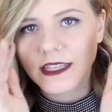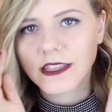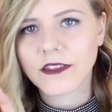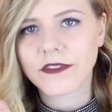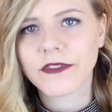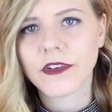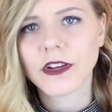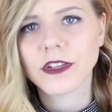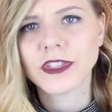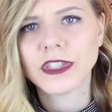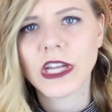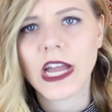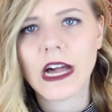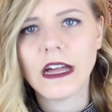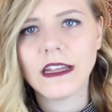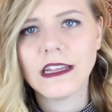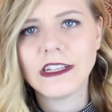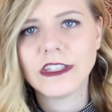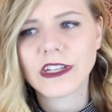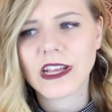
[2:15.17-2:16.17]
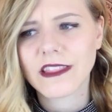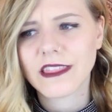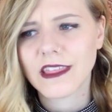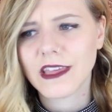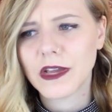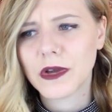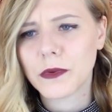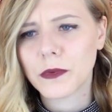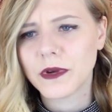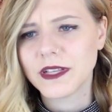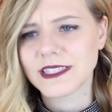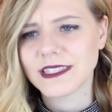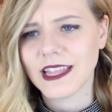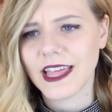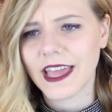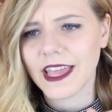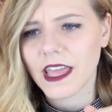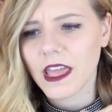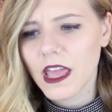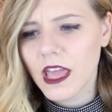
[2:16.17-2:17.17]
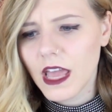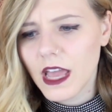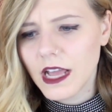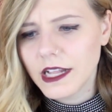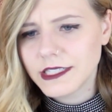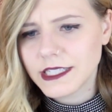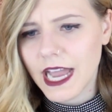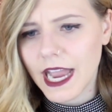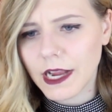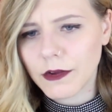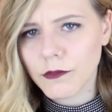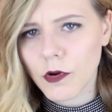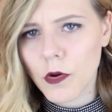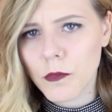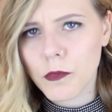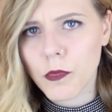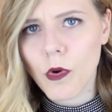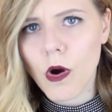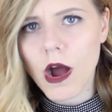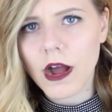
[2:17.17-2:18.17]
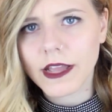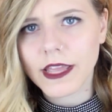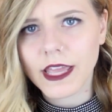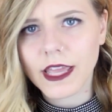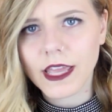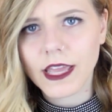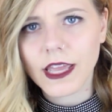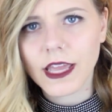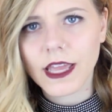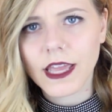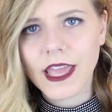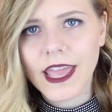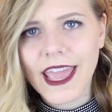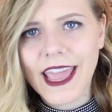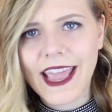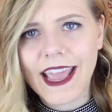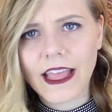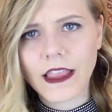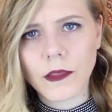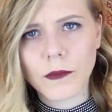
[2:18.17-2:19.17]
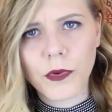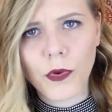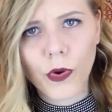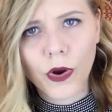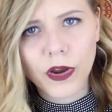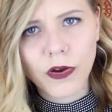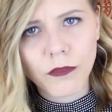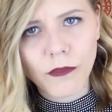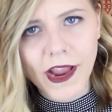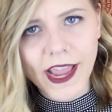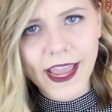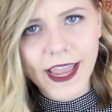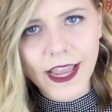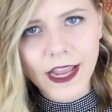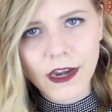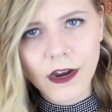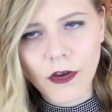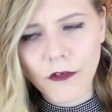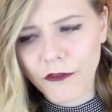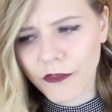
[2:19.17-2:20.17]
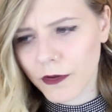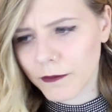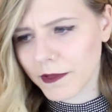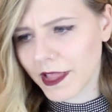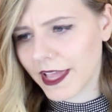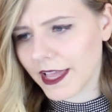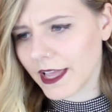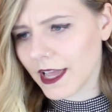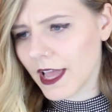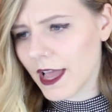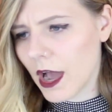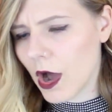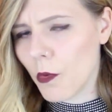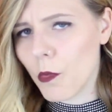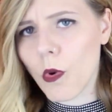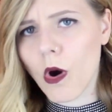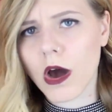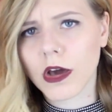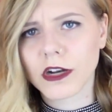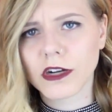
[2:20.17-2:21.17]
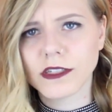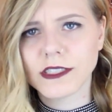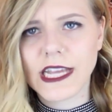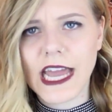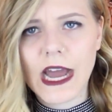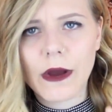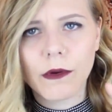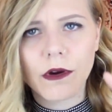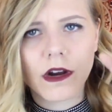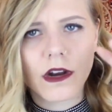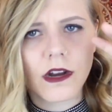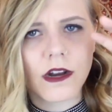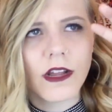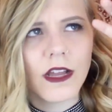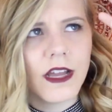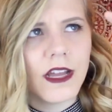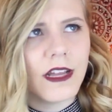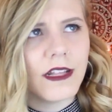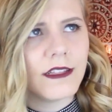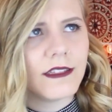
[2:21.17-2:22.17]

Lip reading: Like the first challenge I think was like tightrope walking in the pouring rain from like a water tower